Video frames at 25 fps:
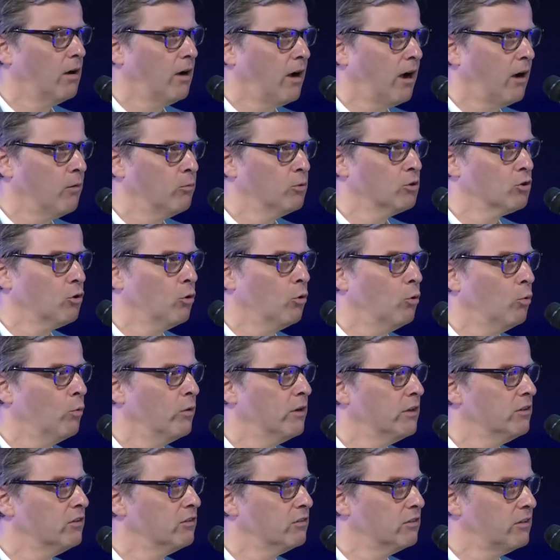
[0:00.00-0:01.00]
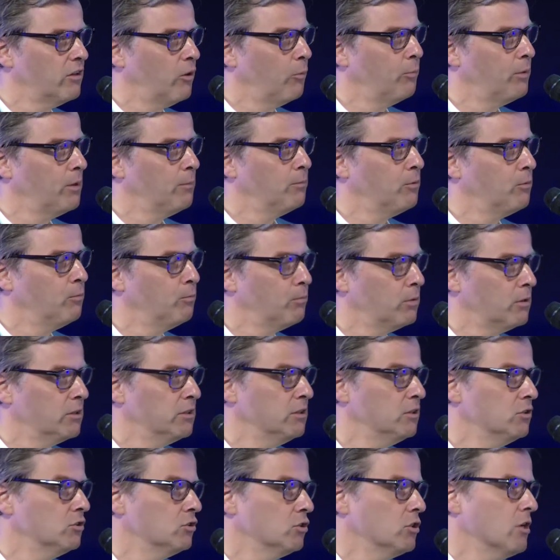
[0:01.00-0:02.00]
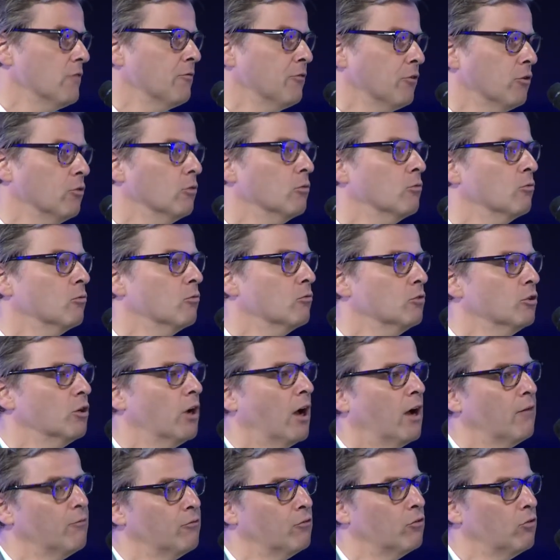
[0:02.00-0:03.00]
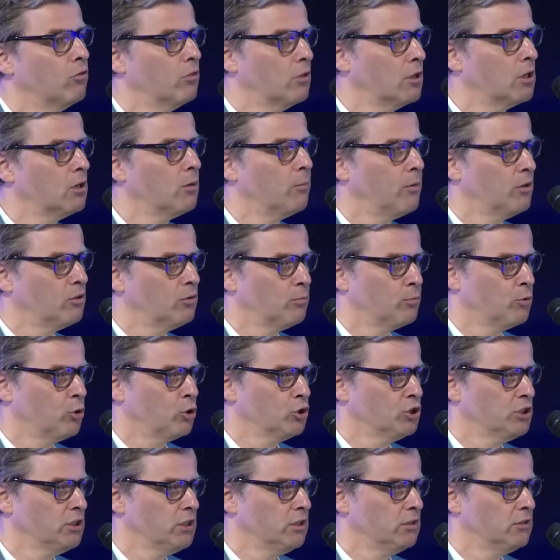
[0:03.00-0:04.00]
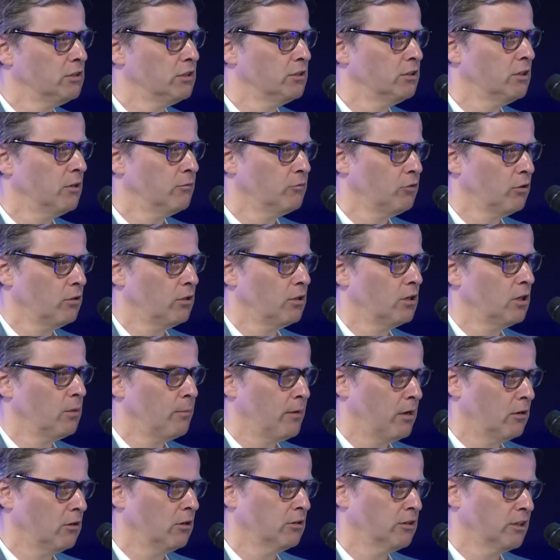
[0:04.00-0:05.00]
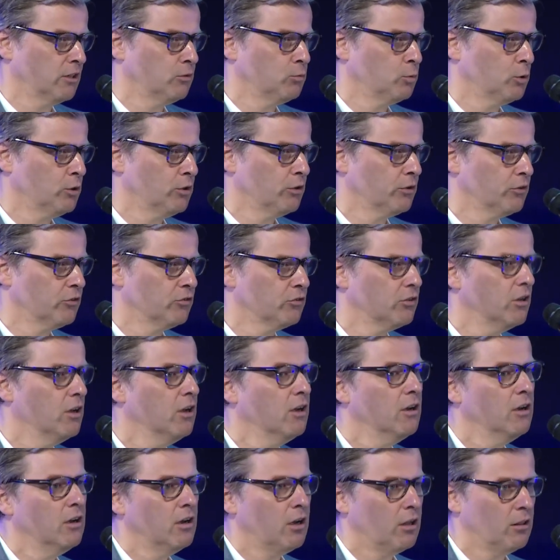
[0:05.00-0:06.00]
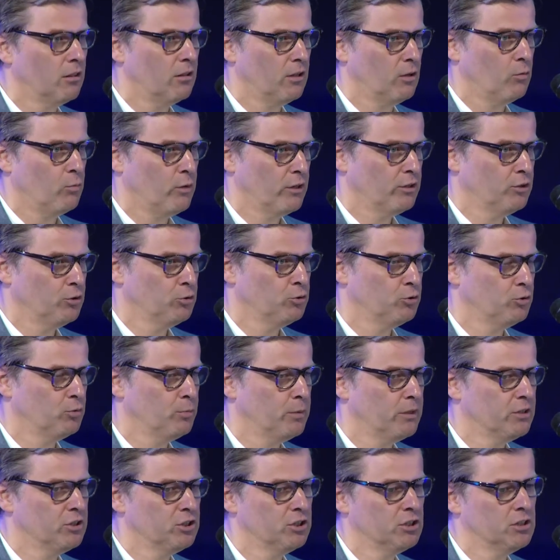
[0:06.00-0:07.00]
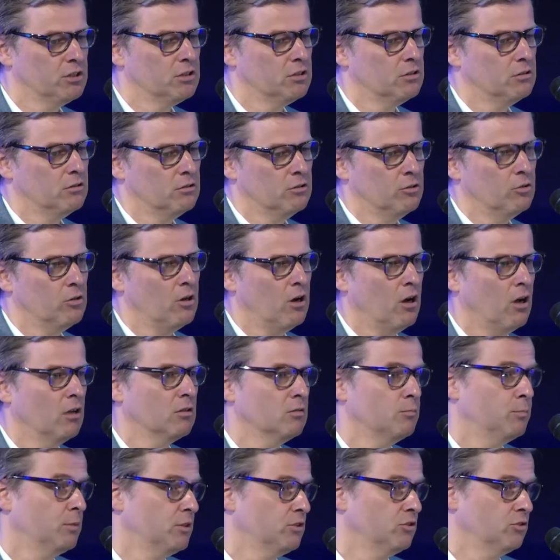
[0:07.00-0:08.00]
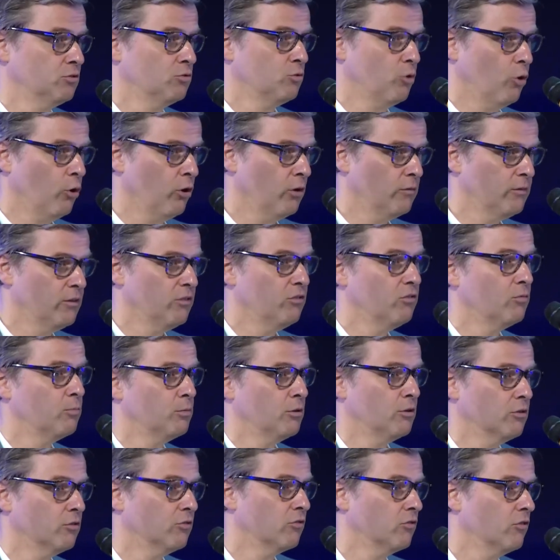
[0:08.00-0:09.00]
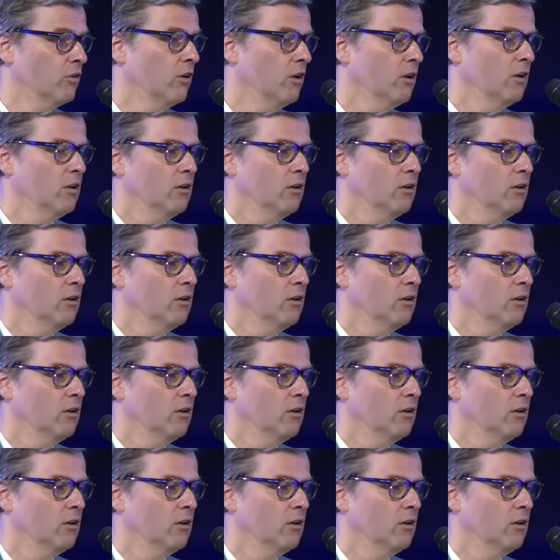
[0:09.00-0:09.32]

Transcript: I would always tell people, please, if you have to think about the project and you have to think about our networks. and think where you should pitch it. You can't pitch it to all of us because,